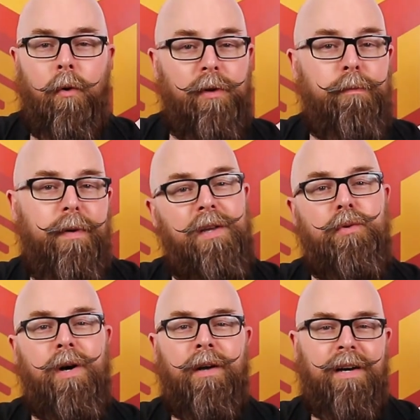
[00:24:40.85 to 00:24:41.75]
or the
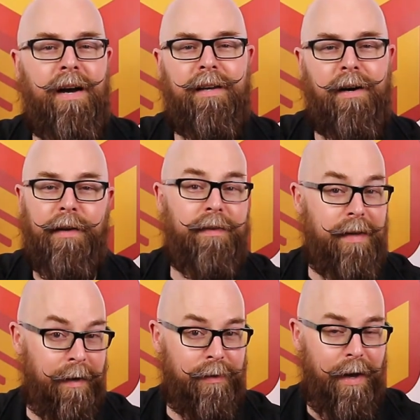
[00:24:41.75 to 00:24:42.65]
Patreon icon at
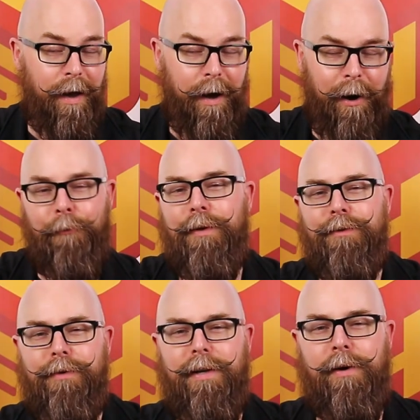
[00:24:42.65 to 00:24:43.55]
the end of
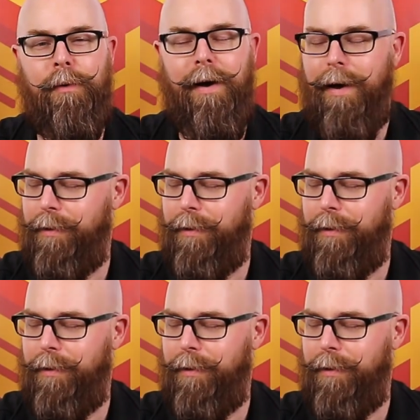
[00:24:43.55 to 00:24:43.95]
this video.